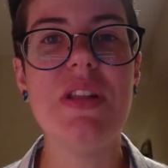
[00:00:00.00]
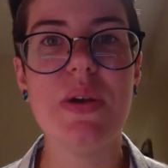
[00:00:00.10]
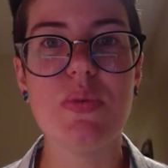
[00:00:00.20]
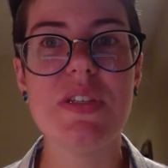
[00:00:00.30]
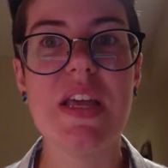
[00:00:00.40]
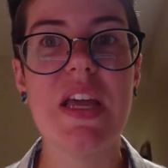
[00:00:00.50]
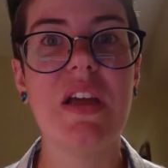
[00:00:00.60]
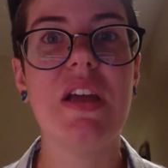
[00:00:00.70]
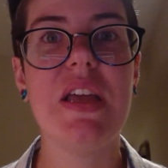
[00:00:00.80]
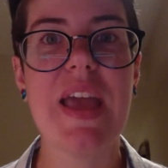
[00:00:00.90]
There was like
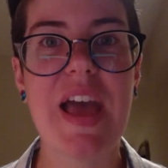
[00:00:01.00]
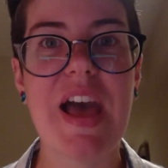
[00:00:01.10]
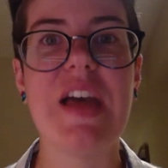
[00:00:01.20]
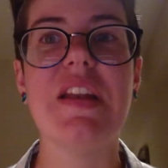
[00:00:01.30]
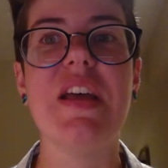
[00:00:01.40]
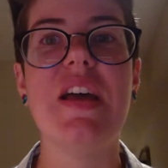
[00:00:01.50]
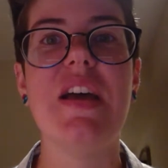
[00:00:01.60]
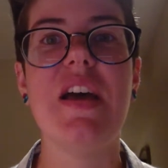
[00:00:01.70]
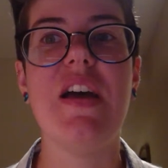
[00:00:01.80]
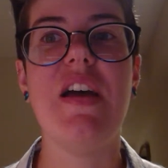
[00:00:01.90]
cat
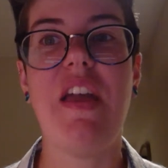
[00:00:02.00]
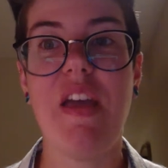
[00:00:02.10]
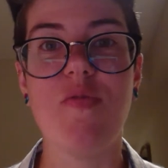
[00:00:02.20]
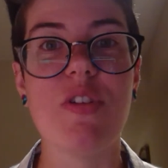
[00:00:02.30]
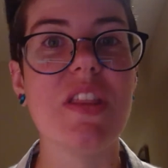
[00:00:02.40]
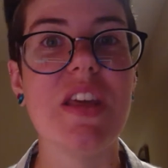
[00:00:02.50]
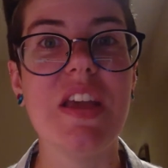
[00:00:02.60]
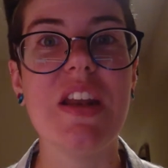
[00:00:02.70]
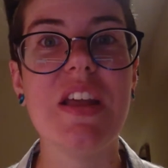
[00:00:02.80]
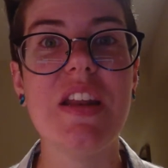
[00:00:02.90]
everything
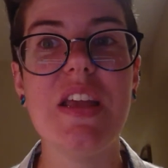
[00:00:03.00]
in it.